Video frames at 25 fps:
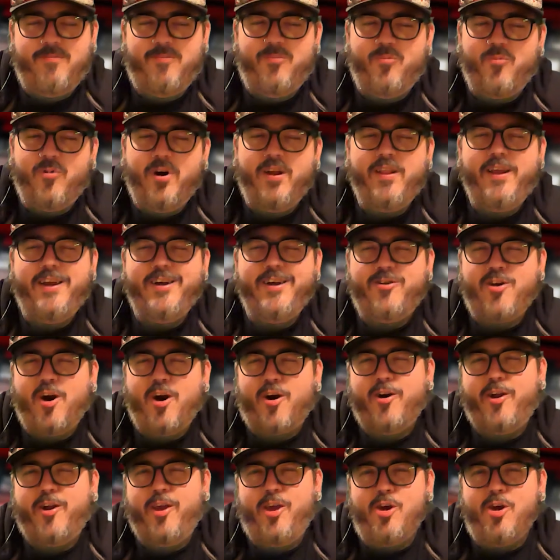really
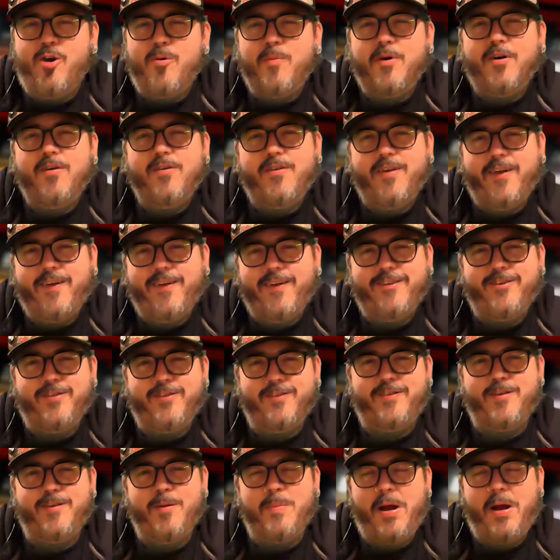dark humor to
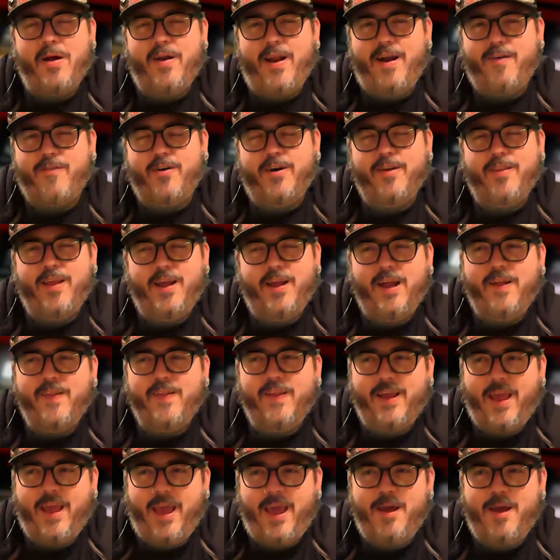just about everything in the
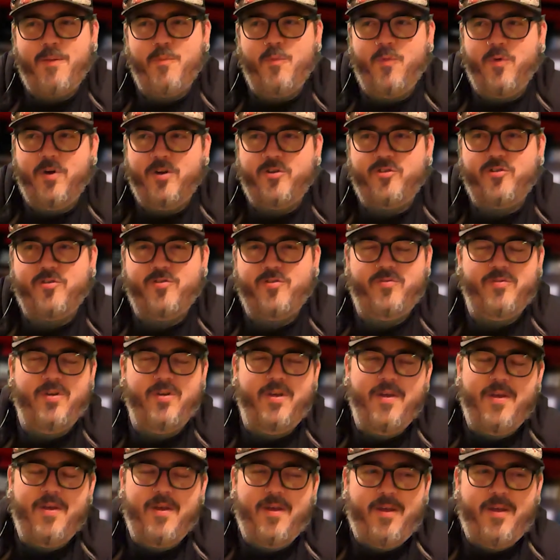game, which
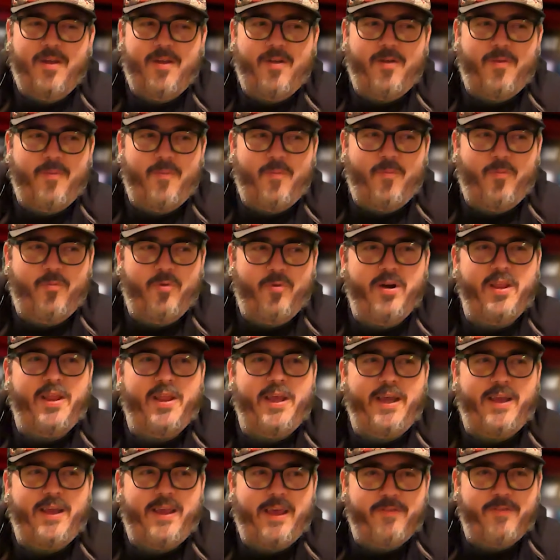
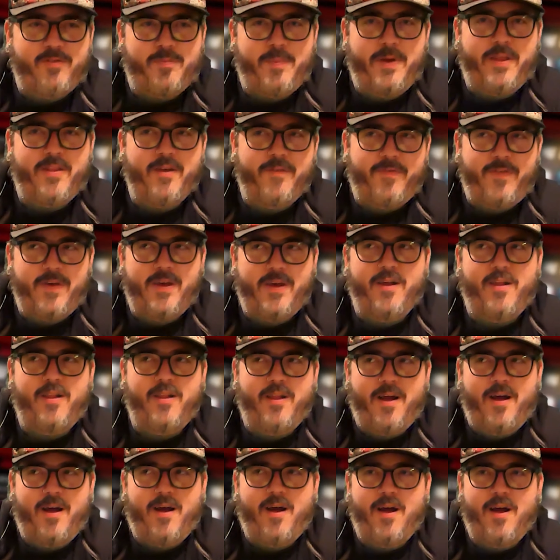really gives me the
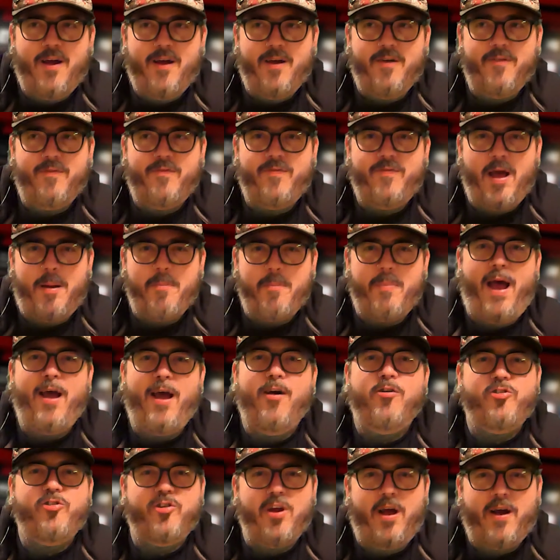feel of that
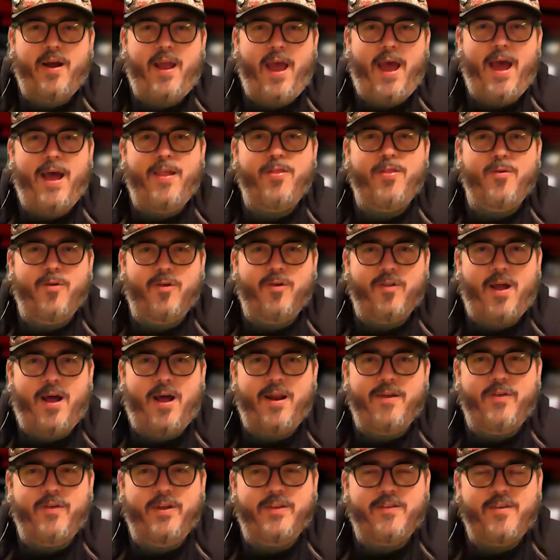BioShock had through a lot
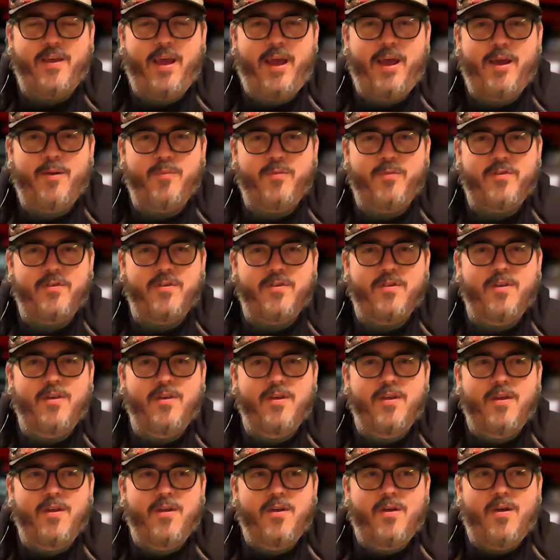of its games.
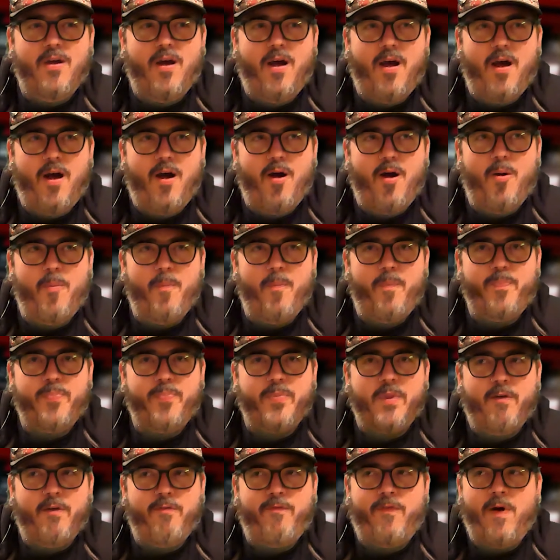
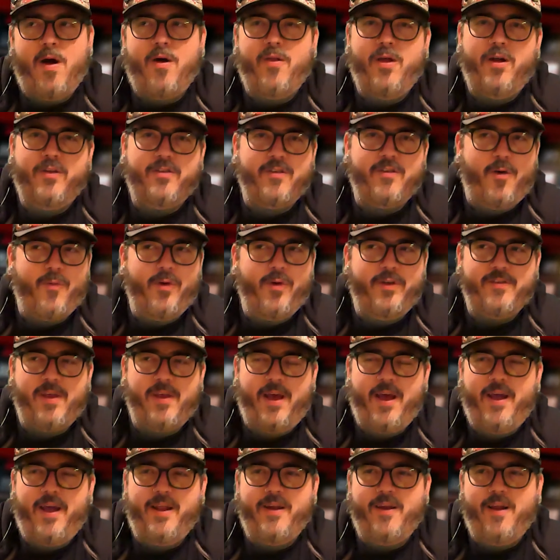Fallout's always
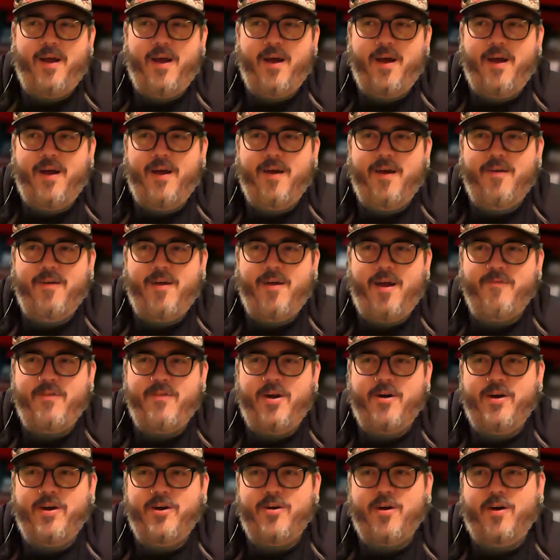had a
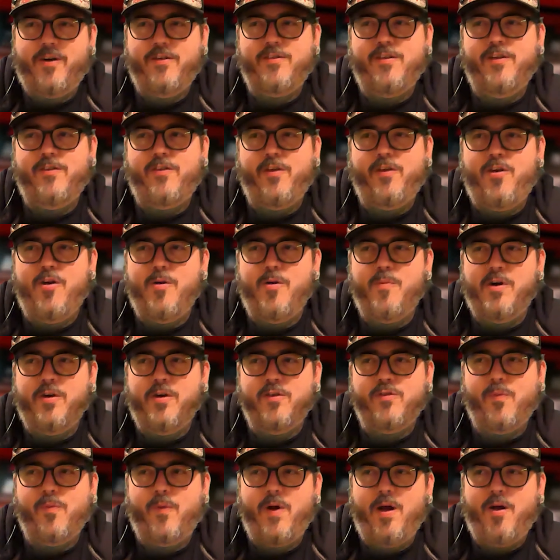very dark sense of humor
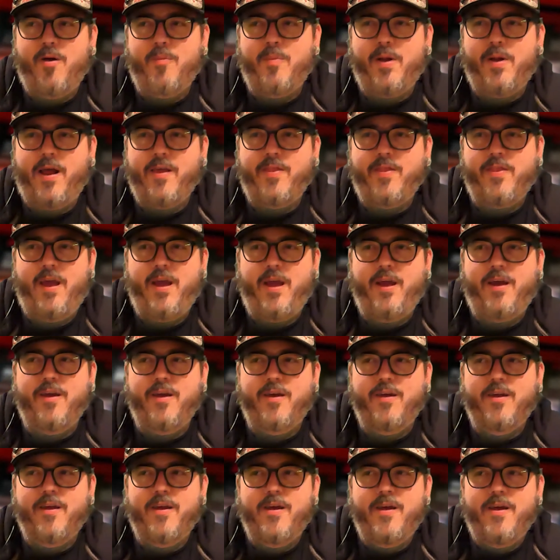as well, but I think
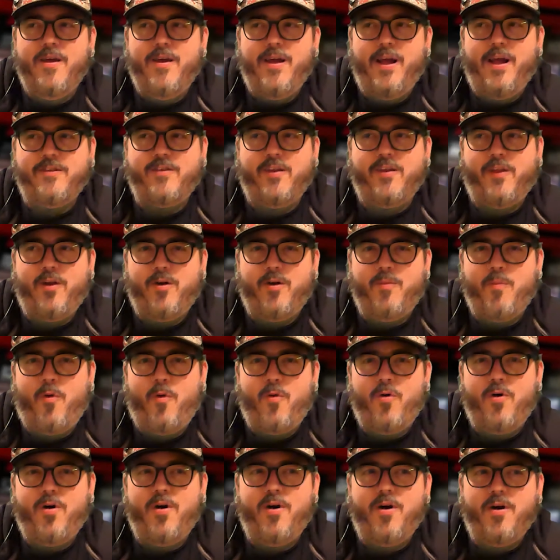it's a little
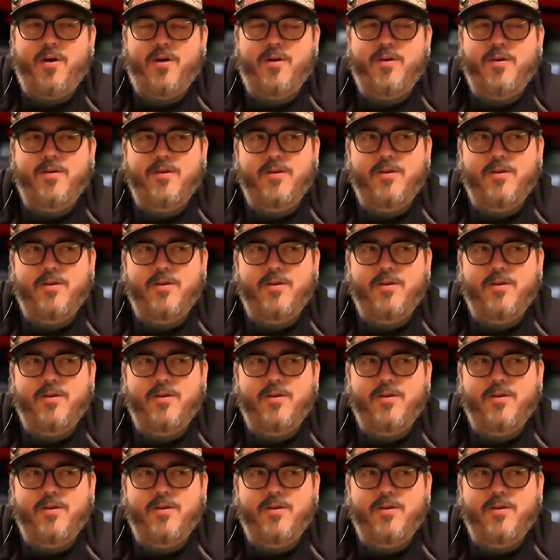more...